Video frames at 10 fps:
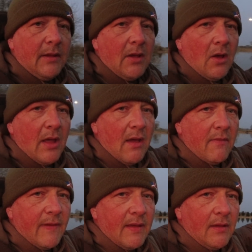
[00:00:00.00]
The guy
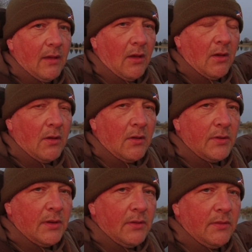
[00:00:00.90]
over
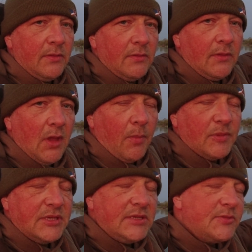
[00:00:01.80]
on the
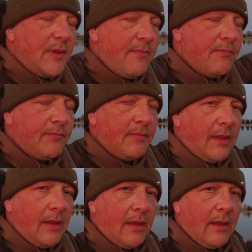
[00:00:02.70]
opposite swim,
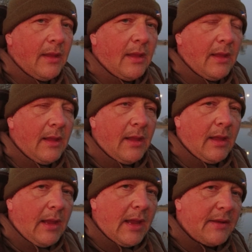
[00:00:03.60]

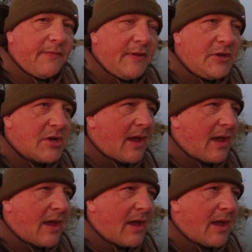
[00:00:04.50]
he had a fish